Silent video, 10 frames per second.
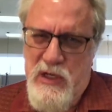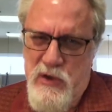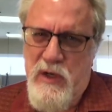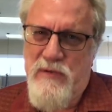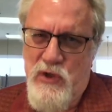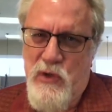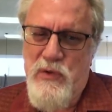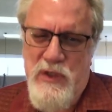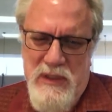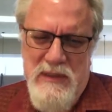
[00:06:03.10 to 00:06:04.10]
should have
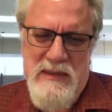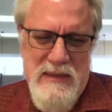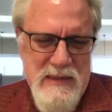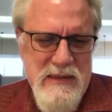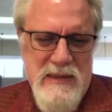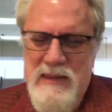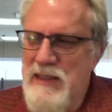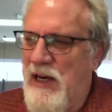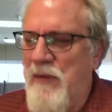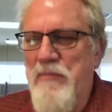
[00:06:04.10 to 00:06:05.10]
chosen.
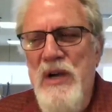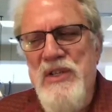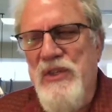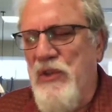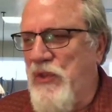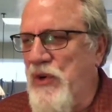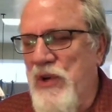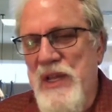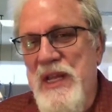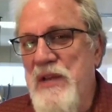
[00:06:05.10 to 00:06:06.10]
Amongst the
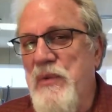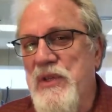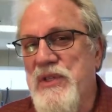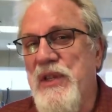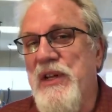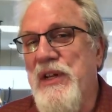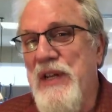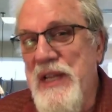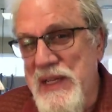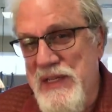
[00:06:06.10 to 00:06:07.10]
30, he was the
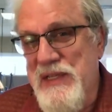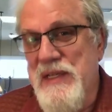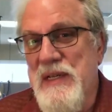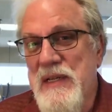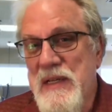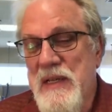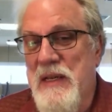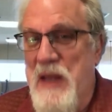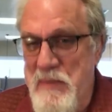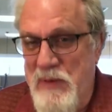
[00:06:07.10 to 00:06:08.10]
least
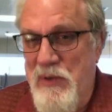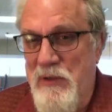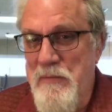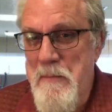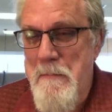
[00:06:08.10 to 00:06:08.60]
capable